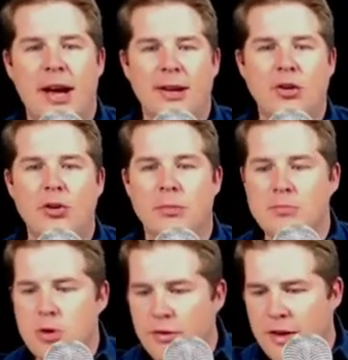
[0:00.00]
cool
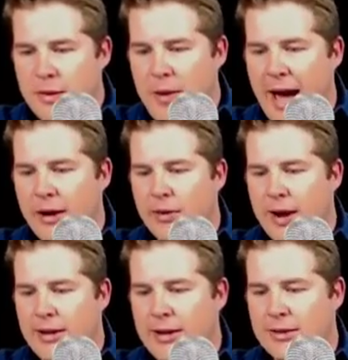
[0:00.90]
moving
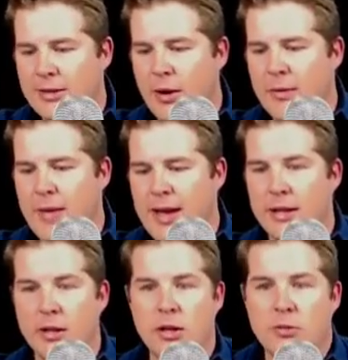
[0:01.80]
backgrounds and wanted to make
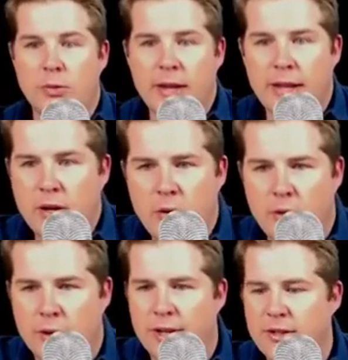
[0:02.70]
it look really
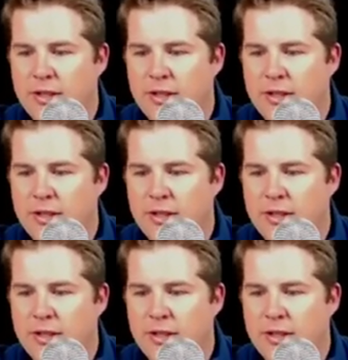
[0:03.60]
cool.